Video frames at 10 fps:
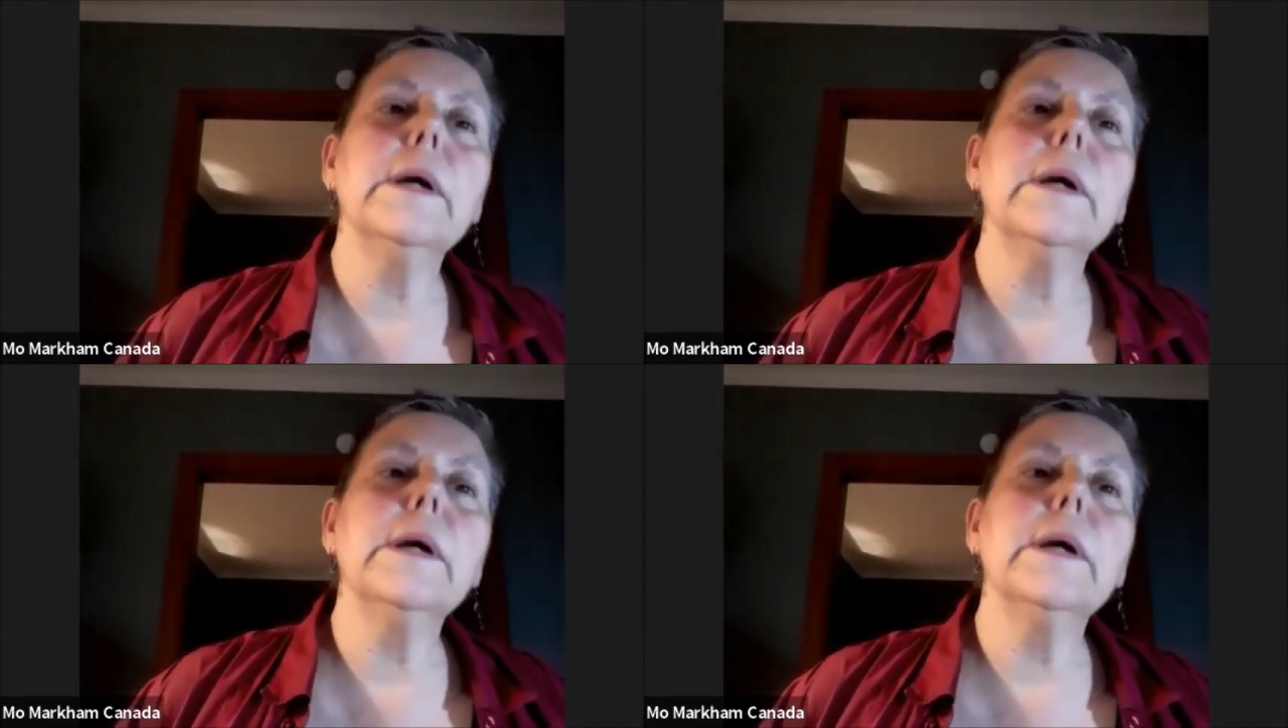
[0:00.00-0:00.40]

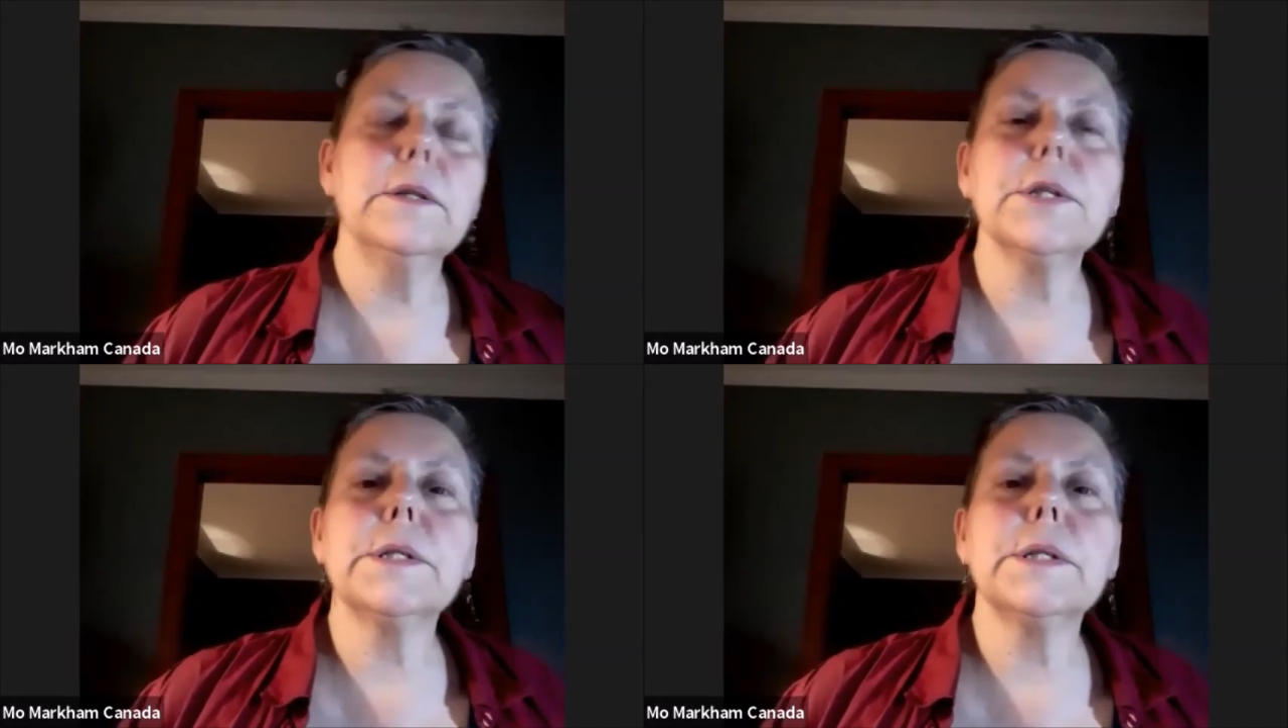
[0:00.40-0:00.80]
and
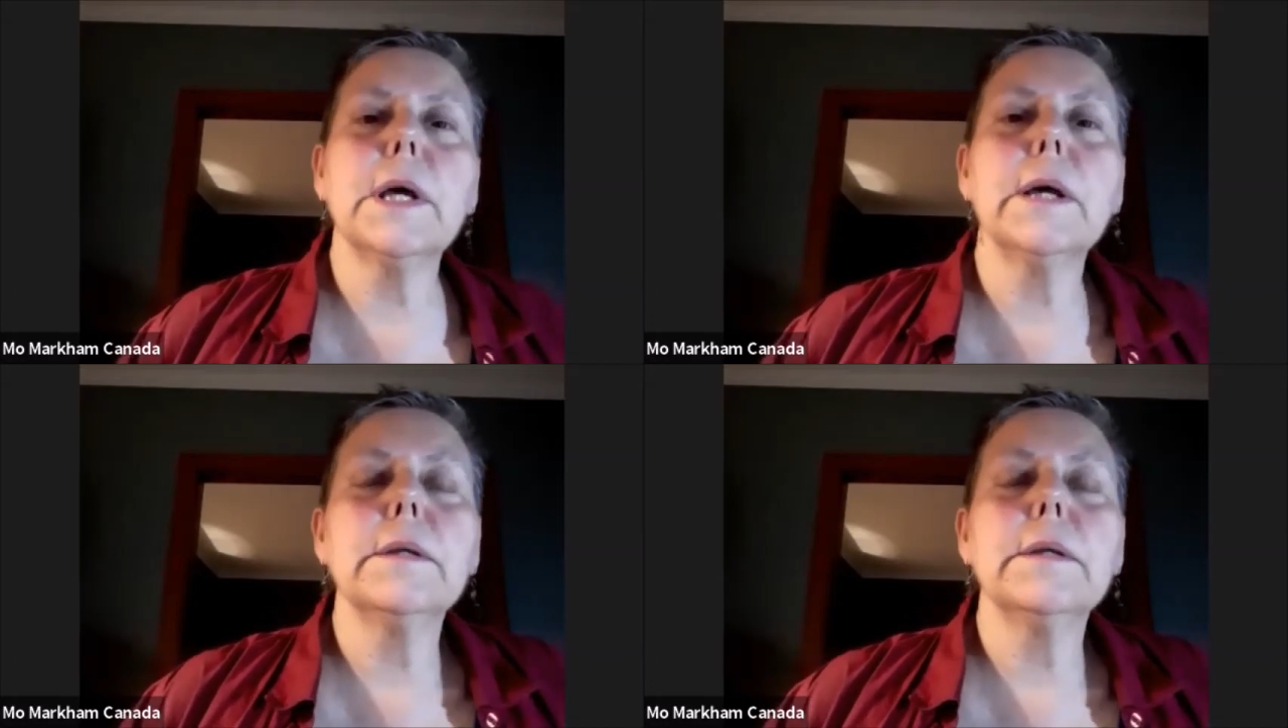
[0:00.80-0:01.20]
just
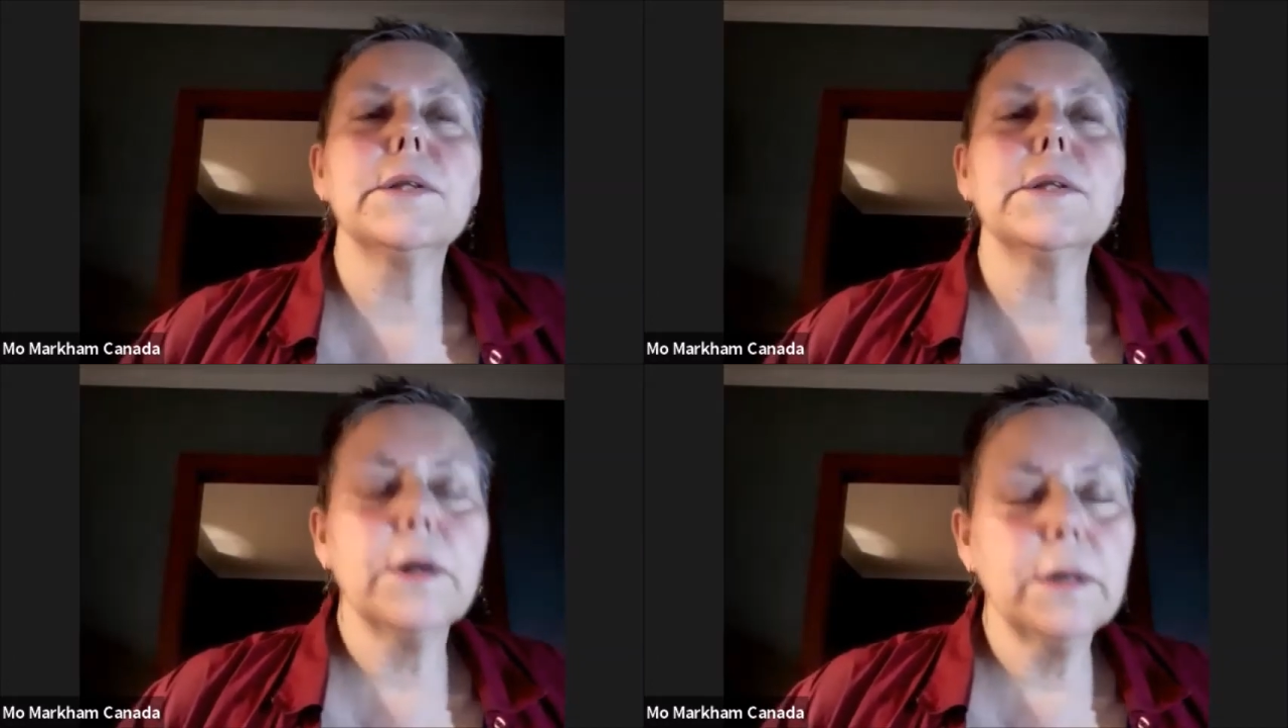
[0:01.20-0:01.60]

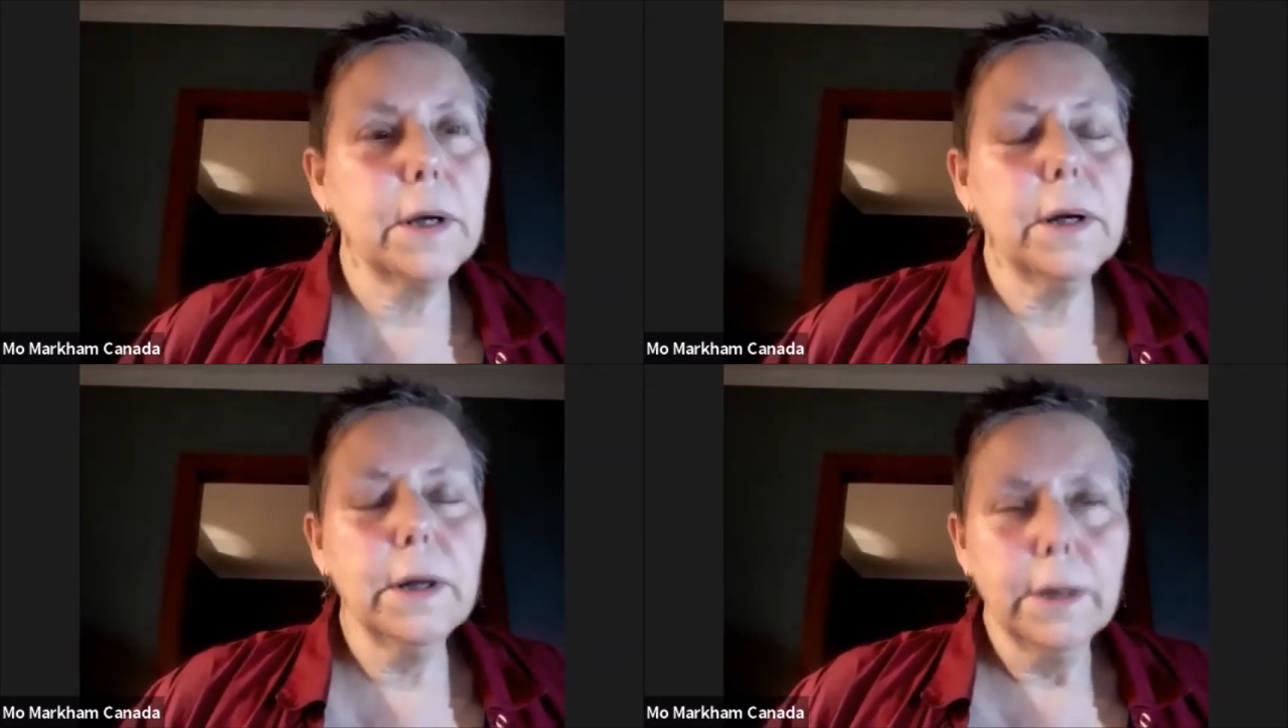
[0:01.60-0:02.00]
start there.